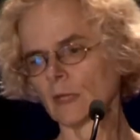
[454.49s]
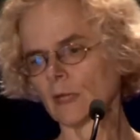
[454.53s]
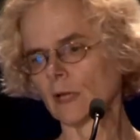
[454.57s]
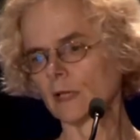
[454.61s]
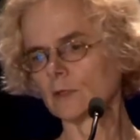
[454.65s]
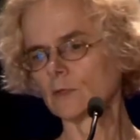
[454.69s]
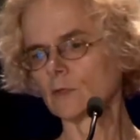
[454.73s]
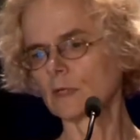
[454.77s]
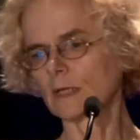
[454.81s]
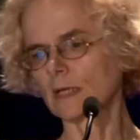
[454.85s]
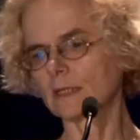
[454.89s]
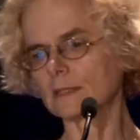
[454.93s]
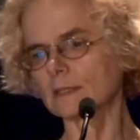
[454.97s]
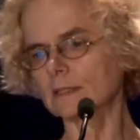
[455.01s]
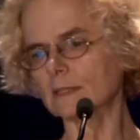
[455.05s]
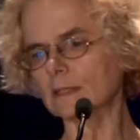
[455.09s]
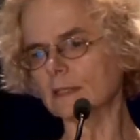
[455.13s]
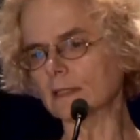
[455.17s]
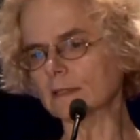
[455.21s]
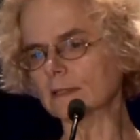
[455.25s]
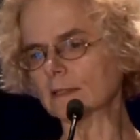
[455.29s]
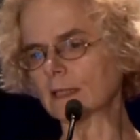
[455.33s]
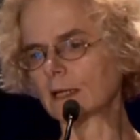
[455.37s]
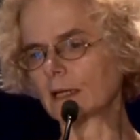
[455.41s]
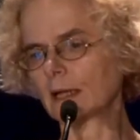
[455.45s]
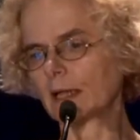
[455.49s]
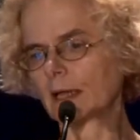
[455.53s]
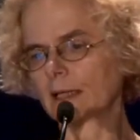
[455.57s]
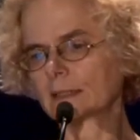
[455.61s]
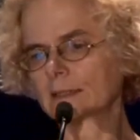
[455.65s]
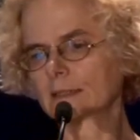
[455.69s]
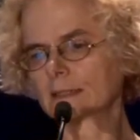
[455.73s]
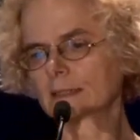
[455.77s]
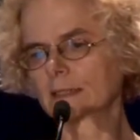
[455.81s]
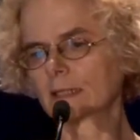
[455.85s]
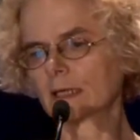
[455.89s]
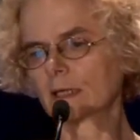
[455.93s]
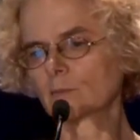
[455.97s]
And you can see that the
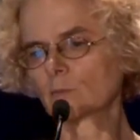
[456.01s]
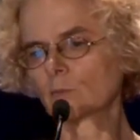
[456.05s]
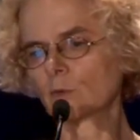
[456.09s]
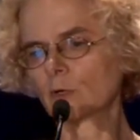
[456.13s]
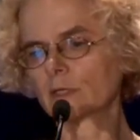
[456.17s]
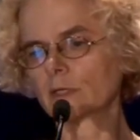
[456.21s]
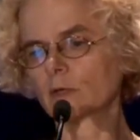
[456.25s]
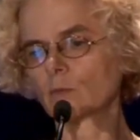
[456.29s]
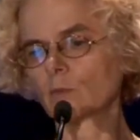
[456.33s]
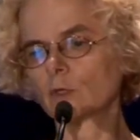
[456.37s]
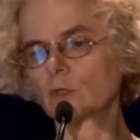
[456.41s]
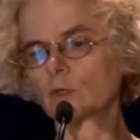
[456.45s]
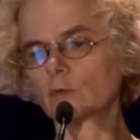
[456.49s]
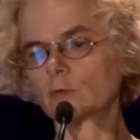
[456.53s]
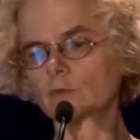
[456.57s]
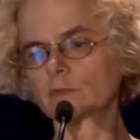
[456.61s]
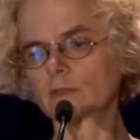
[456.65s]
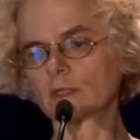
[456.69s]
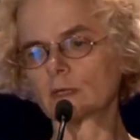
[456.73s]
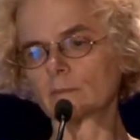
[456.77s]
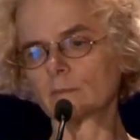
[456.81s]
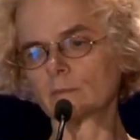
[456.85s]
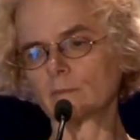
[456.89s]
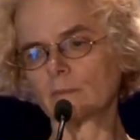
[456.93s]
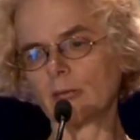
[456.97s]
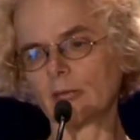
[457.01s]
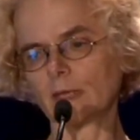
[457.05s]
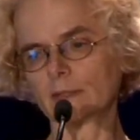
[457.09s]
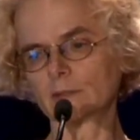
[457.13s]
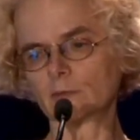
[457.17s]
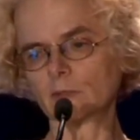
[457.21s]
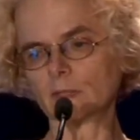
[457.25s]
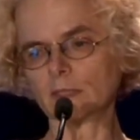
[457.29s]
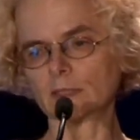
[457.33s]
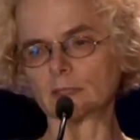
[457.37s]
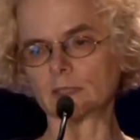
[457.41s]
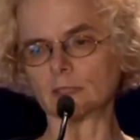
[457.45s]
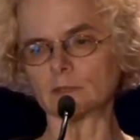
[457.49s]
landscape, whether we use the
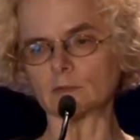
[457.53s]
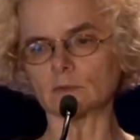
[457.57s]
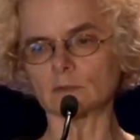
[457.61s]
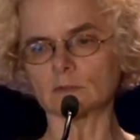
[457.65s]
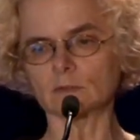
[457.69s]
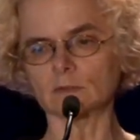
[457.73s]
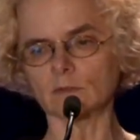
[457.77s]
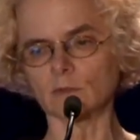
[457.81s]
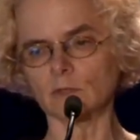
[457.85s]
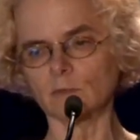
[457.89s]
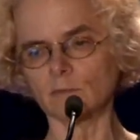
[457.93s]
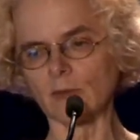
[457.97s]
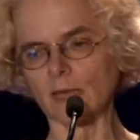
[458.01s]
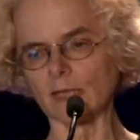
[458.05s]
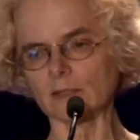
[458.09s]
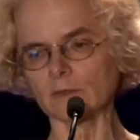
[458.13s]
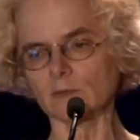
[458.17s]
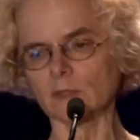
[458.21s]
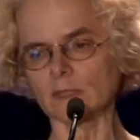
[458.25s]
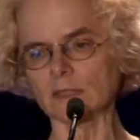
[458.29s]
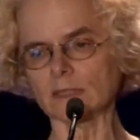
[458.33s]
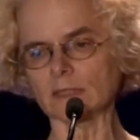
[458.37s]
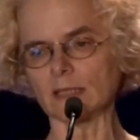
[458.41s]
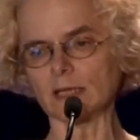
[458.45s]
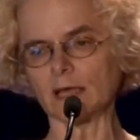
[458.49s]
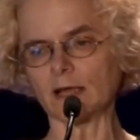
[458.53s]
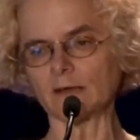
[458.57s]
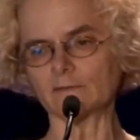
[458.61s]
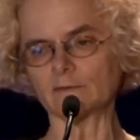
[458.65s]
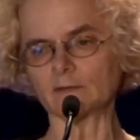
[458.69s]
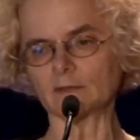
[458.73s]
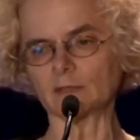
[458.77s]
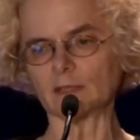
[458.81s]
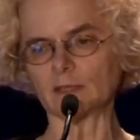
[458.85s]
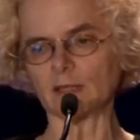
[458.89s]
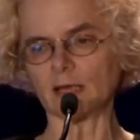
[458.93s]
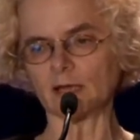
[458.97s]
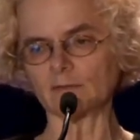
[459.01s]
metric, they use three metrics,
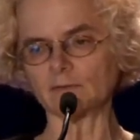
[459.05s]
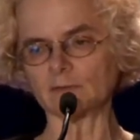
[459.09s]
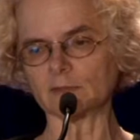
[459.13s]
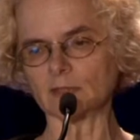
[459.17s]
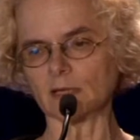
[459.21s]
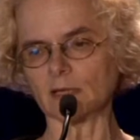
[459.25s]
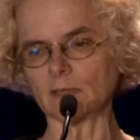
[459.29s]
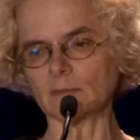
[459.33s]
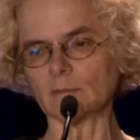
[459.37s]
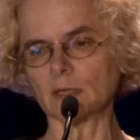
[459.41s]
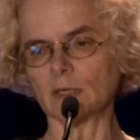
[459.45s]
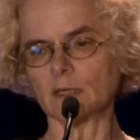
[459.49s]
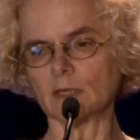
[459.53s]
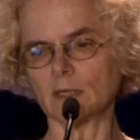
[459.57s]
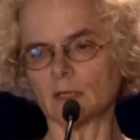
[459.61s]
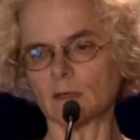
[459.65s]
lifetime,